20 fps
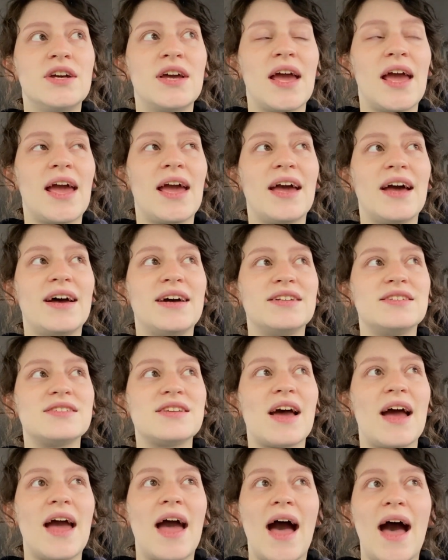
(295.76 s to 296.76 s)
And
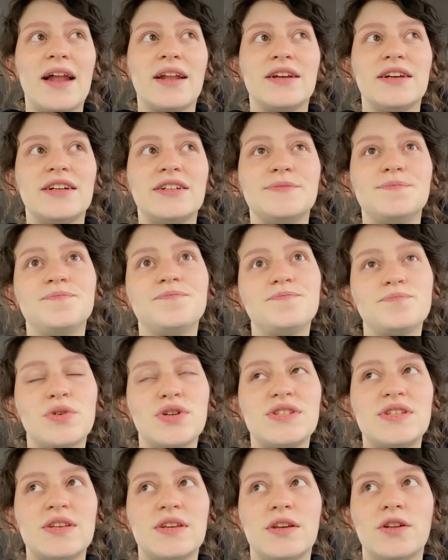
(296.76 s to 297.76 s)
I had a
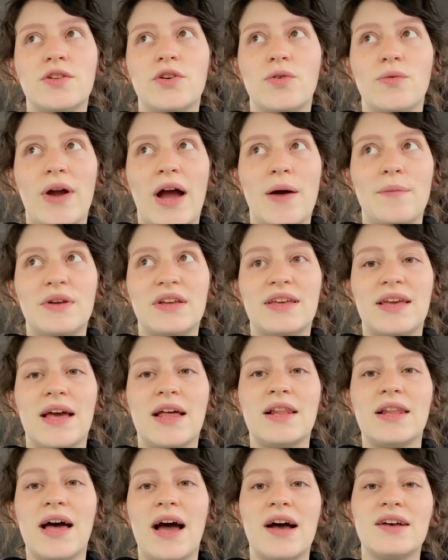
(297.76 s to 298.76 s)
particular rabbit
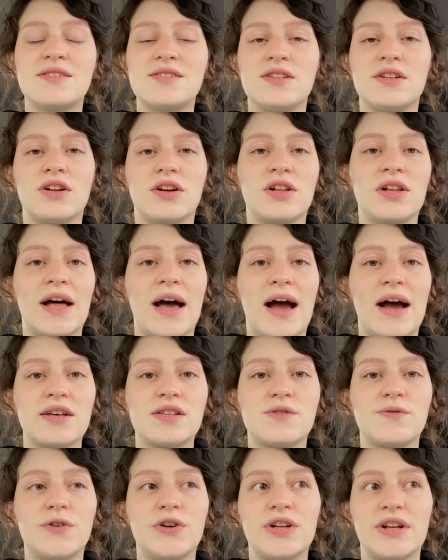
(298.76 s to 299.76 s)
get last in a
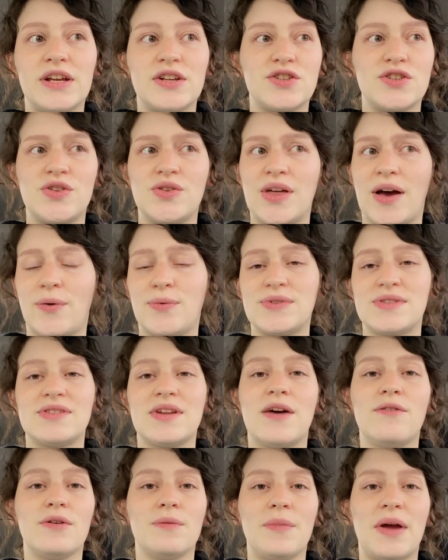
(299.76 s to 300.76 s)
class for an issue that was
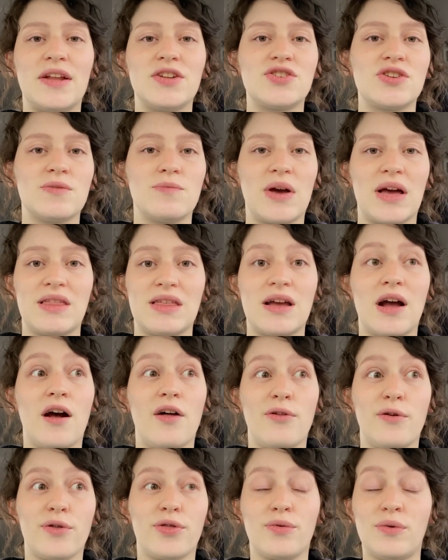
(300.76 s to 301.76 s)
never mentioned by the
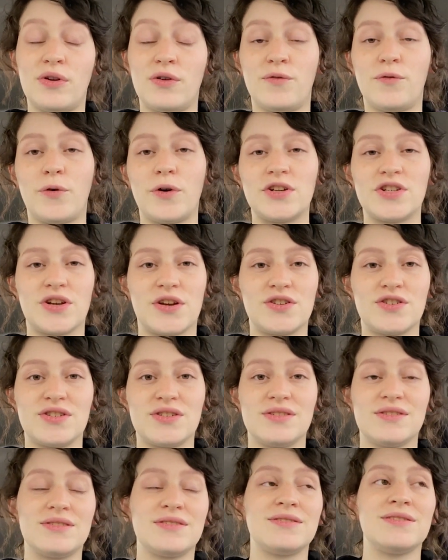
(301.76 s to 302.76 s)
other 3 to 4
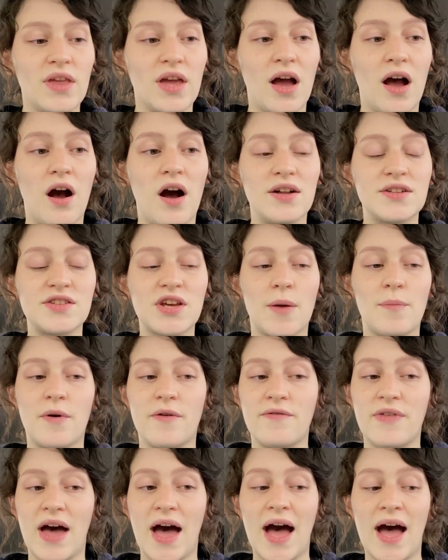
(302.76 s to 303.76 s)
judges. On top
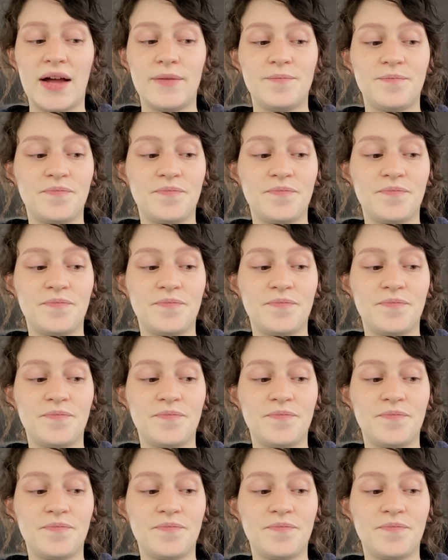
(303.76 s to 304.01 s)
of that,